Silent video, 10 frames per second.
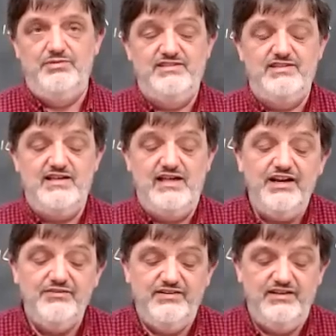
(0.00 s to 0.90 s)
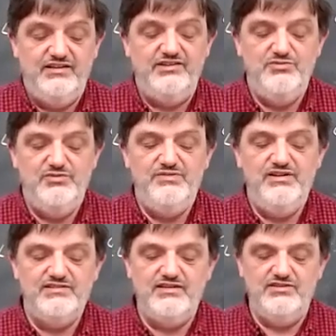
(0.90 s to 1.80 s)
but it's a kind of thing that human
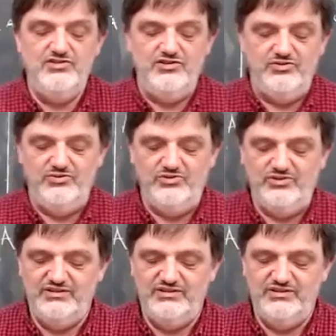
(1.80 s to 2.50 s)
beings can do.